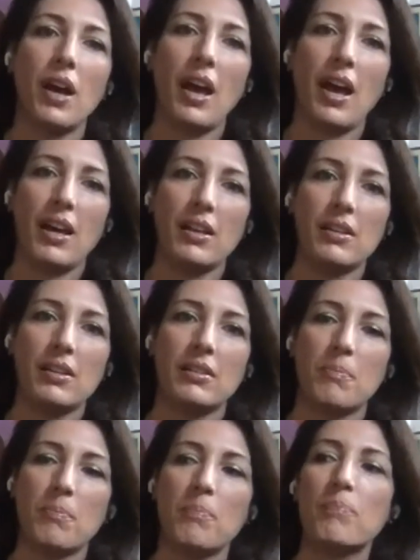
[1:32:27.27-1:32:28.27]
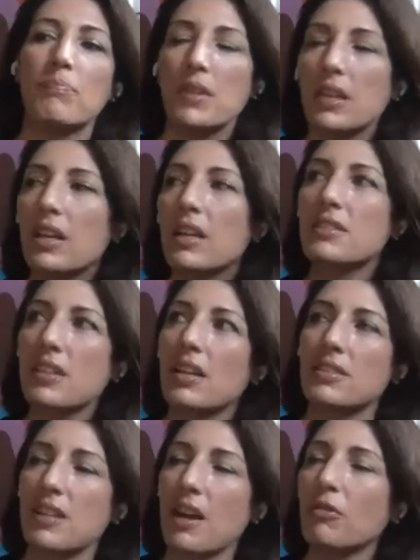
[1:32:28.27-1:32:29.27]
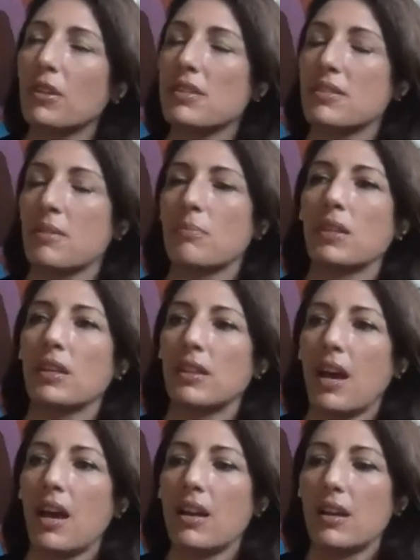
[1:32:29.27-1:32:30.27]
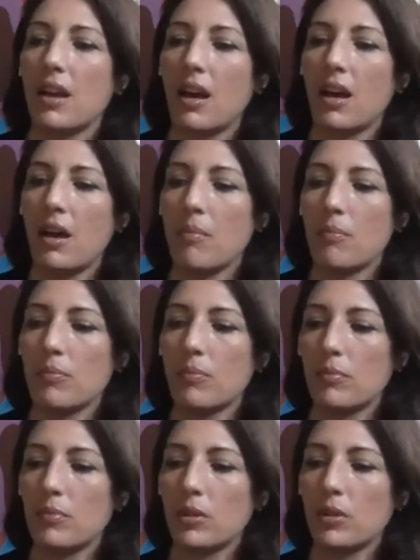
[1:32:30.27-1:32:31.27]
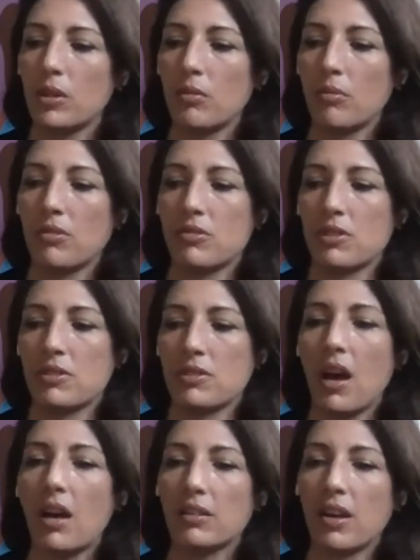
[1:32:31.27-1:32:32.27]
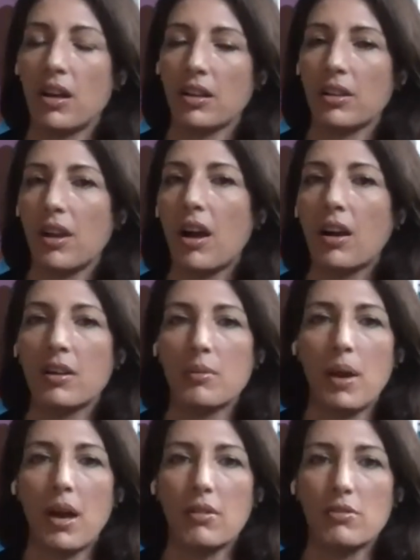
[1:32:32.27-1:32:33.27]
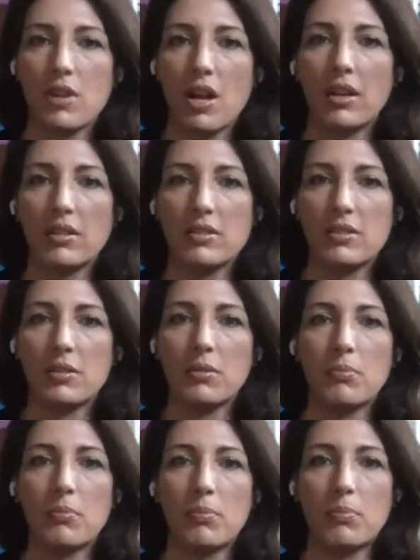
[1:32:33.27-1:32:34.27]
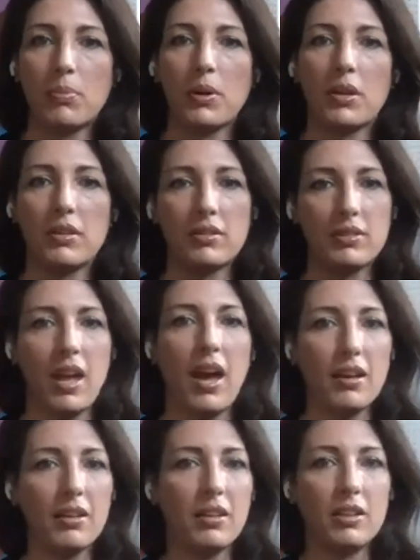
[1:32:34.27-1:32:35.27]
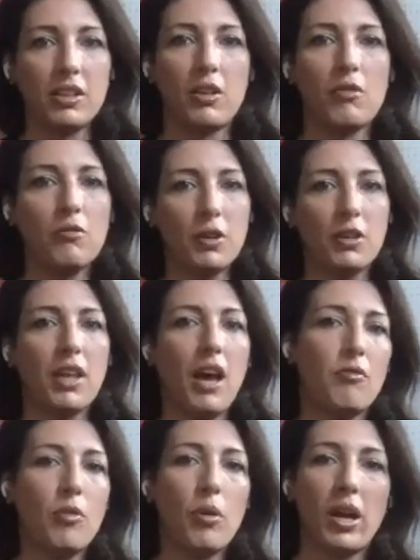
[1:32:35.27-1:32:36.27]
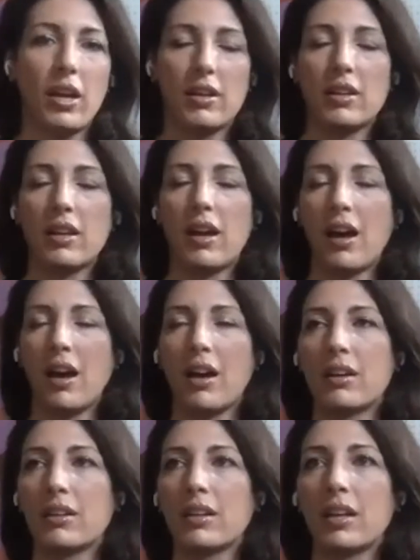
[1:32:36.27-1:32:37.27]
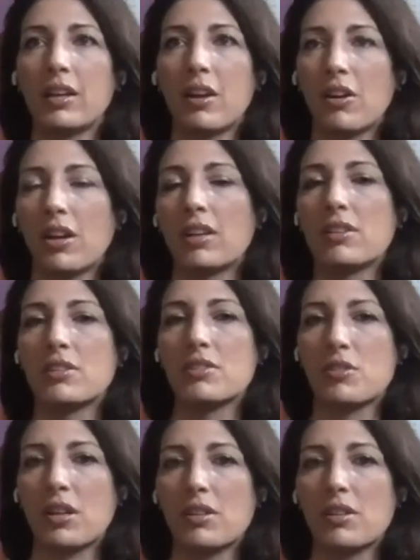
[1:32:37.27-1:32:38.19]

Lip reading: And it's definitely something that, we just thought long and hard about trying to put that, fill that void in our industry.